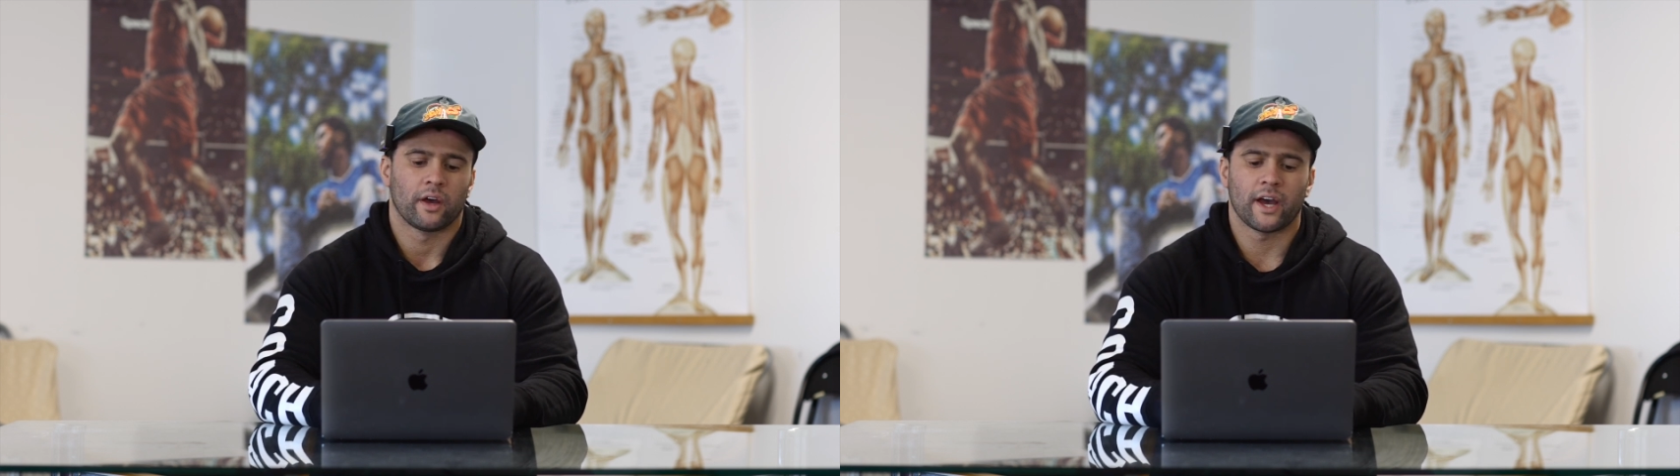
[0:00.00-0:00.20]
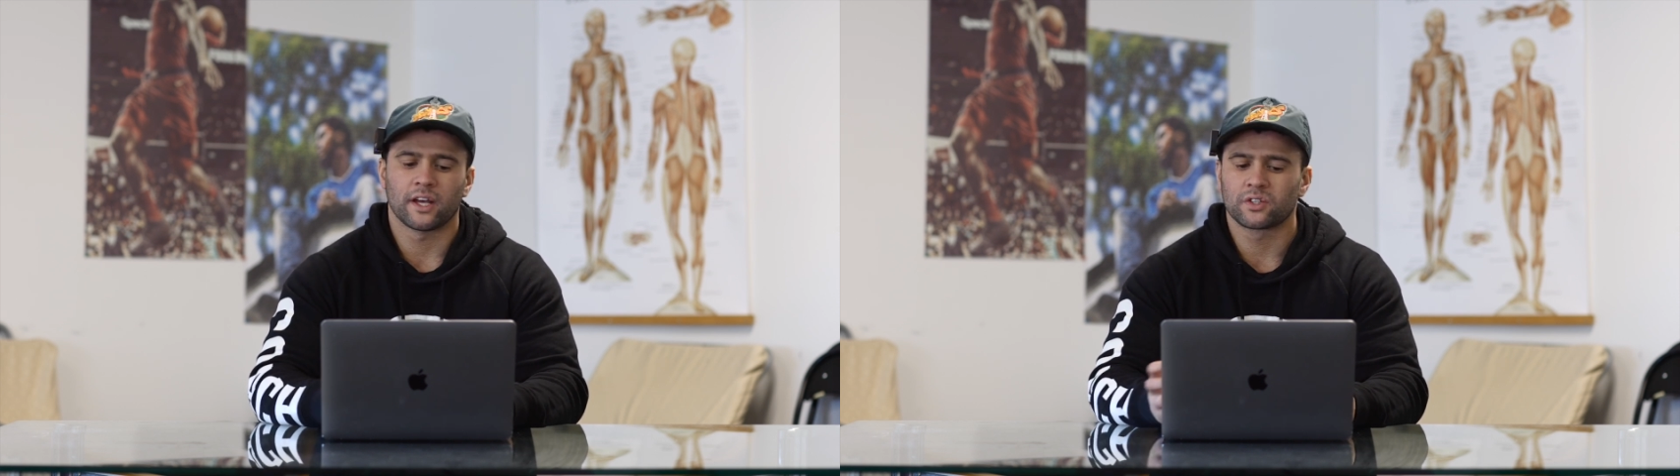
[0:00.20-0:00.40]

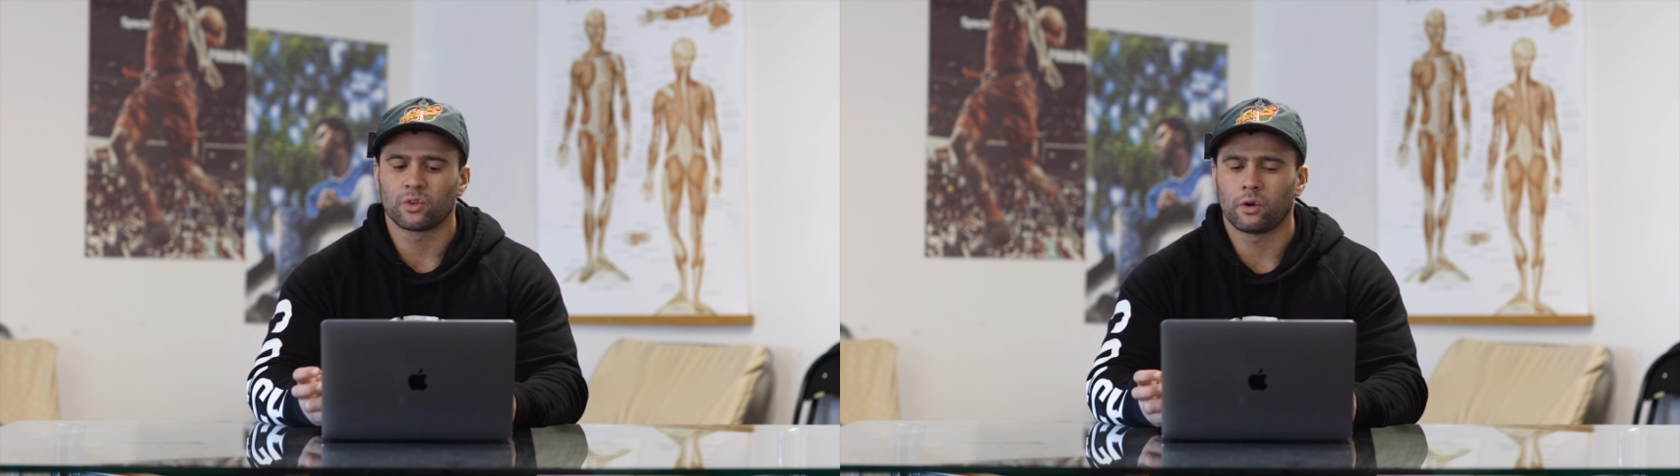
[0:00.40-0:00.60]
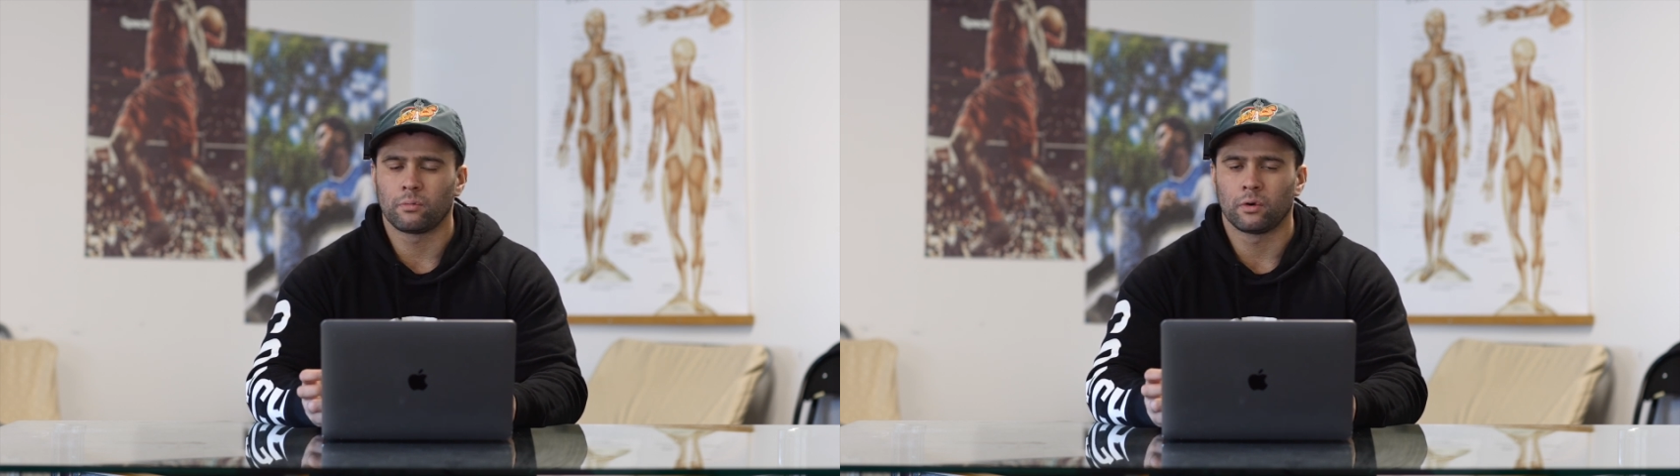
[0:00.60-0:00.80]
As
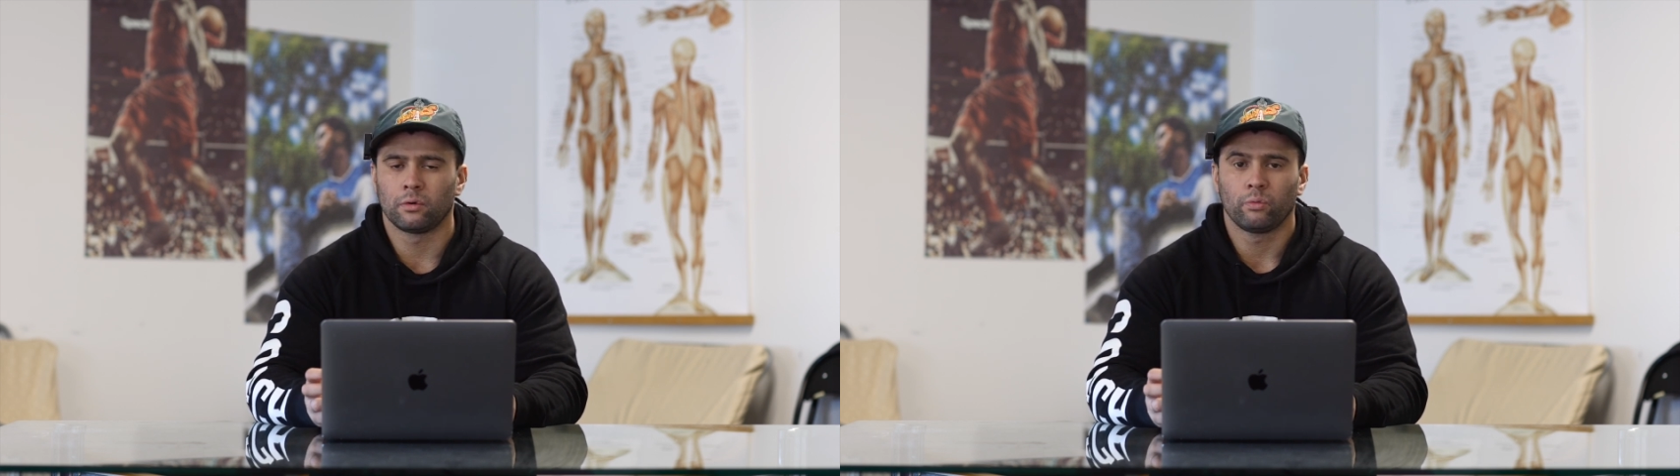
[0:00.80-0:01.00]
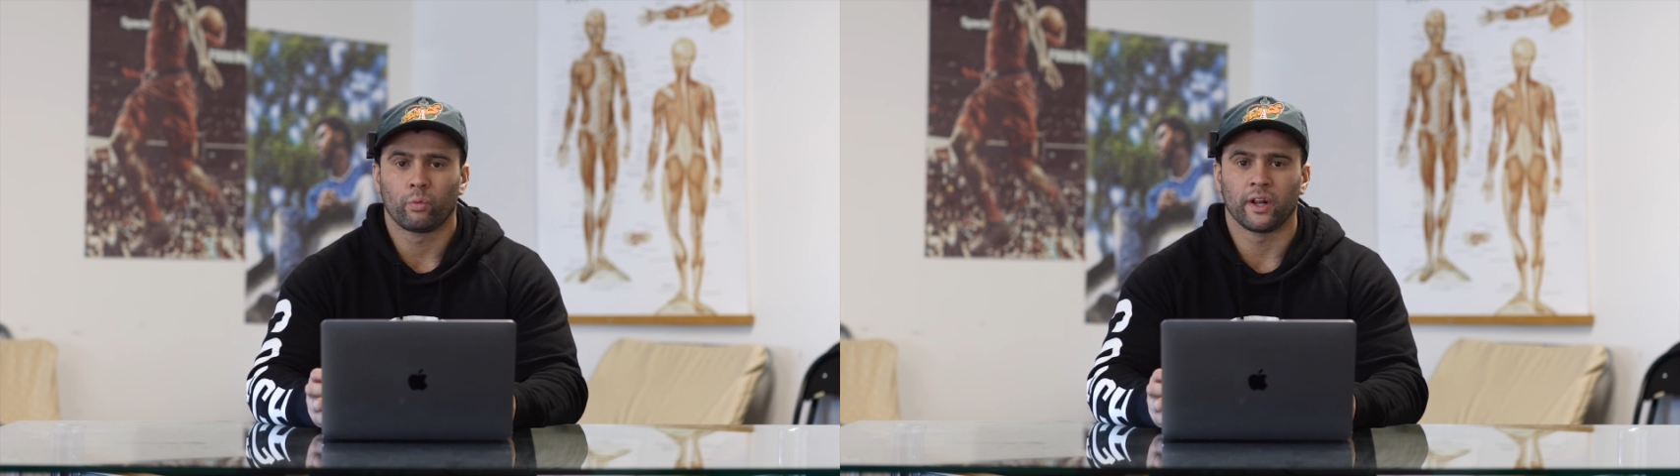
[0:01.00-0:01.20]

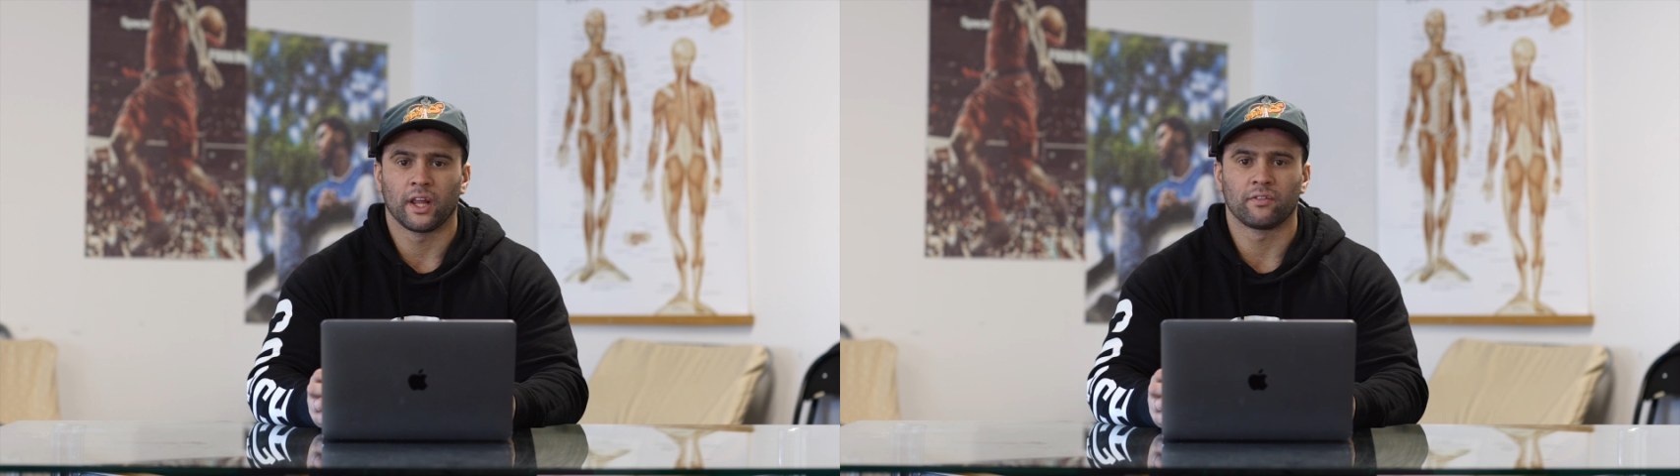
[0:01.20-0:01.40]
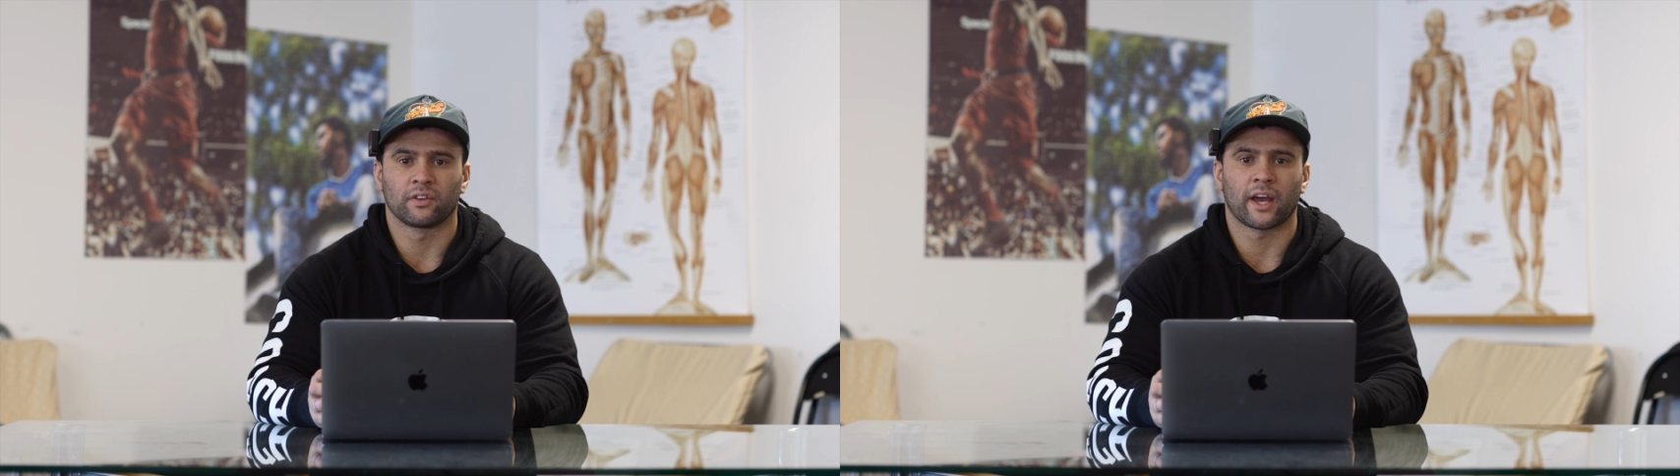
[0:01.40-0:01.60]
normal, we
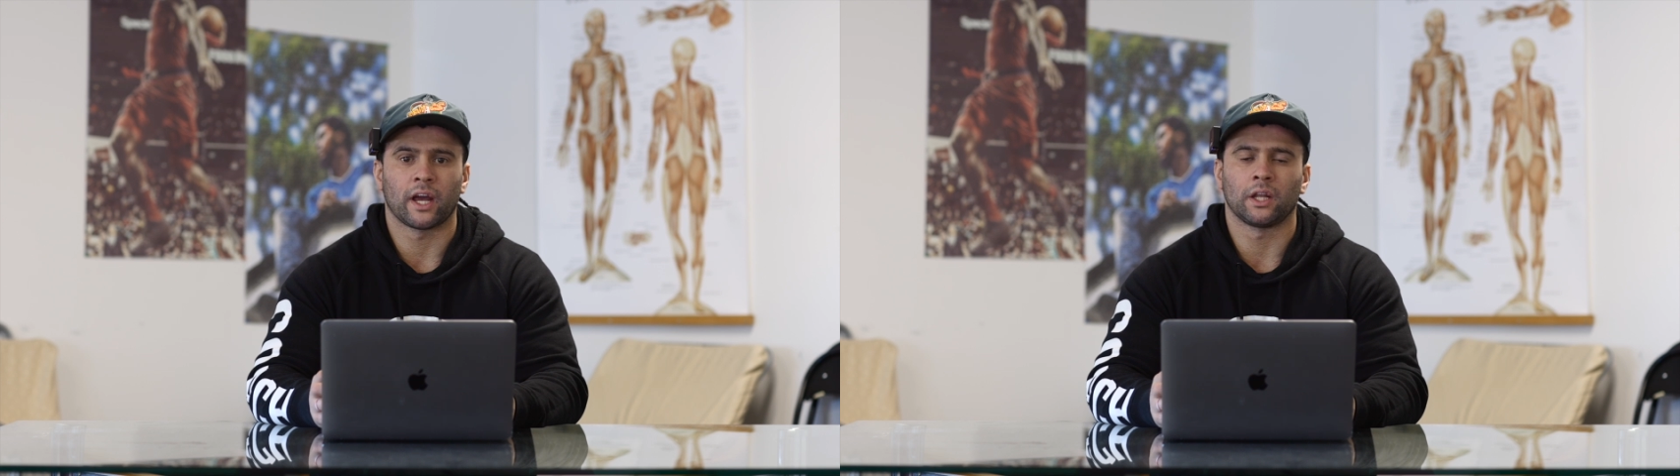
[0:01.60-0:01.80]
leave a day